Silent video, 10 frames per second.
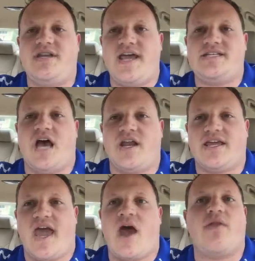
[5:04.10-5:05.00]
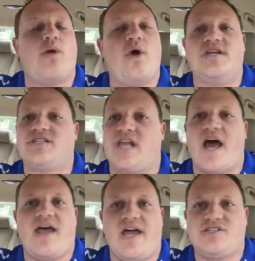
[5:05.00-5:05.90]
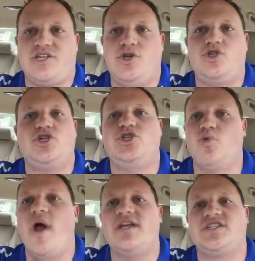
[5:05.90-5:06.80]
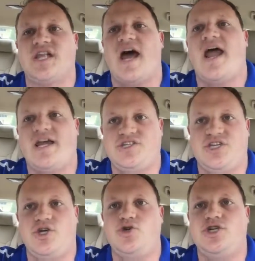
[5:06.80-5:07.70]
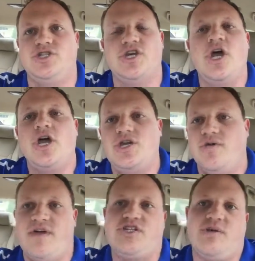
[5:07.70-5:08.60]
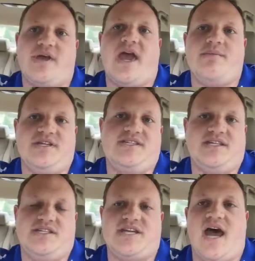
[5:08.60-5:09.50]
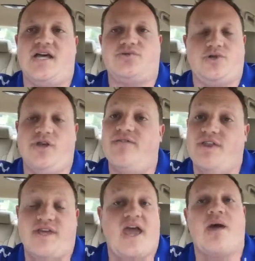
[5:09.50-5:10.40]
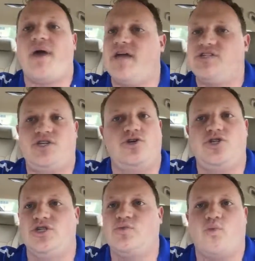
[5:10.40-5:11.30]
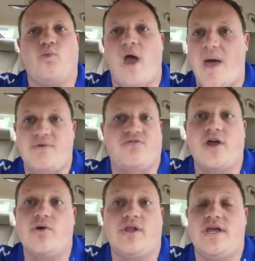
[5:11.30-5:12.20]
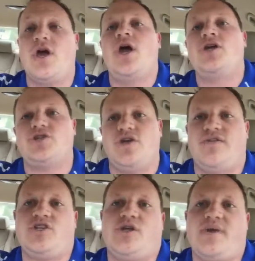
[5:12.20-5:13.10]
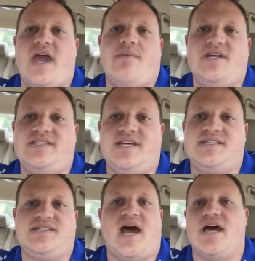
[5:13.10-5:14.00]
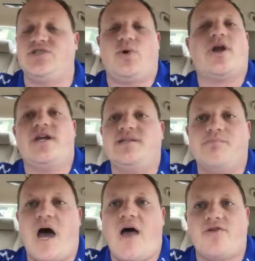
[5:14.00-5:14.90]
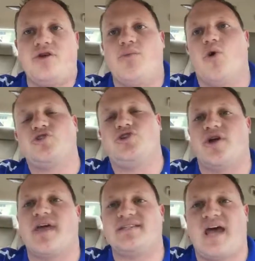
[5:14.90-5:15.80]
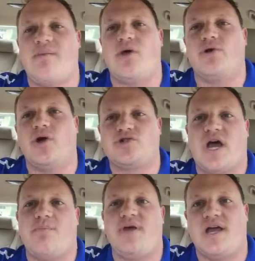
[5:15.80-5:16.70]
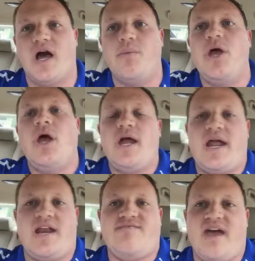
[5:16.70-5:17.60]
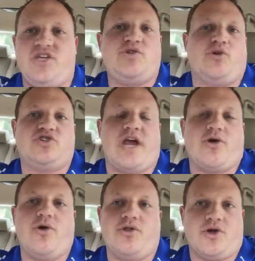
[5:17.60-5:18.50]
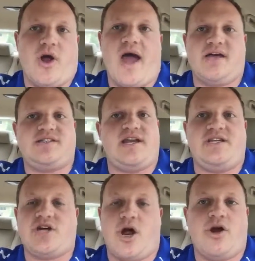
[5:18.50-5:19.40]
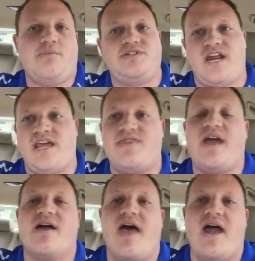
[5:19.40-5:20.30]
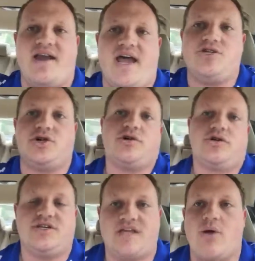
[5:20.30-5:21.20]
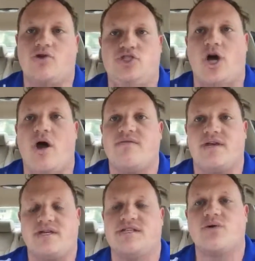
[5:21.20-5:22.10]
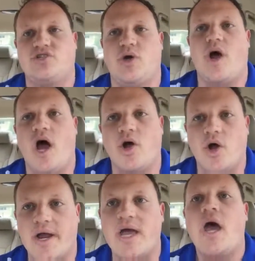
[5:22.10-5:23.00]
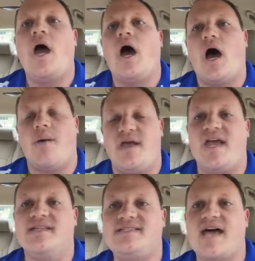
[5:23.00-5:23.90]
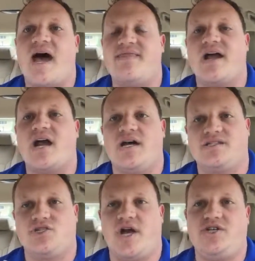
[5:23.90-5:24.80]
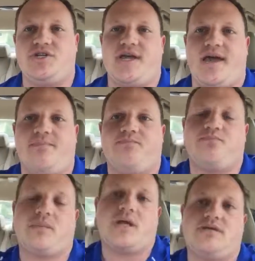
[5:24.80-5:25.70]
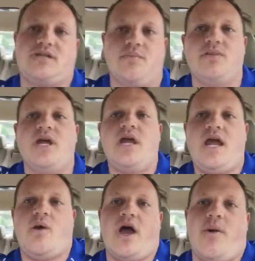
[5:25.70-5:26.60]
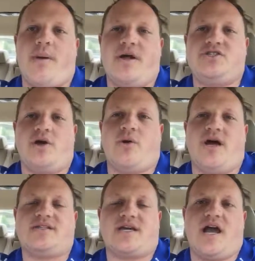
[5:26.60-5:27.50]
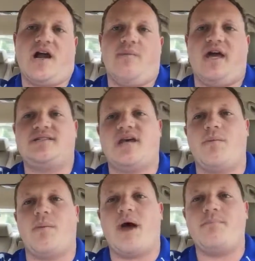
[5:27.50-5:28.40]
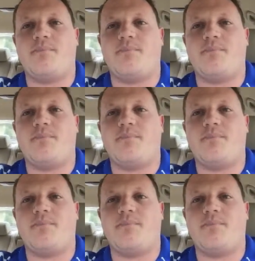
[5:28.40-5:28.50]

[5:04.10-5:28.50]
detailed account. They witnessed a lot of executions. You witnessed a lot of executions. You eventually became desensitized. When you're living in the camp, executions happen frequently. So you eventually became desensitized to where it didn't bother you anymore. So during that time, they would go try to pick up any vegetables that grew in the grass, any turnips, anything of that nature, because they were starving, because they were so hungry inside that concentration camp. So anyway, hope everybody's doing well. Take care. God bless, and bye-bye.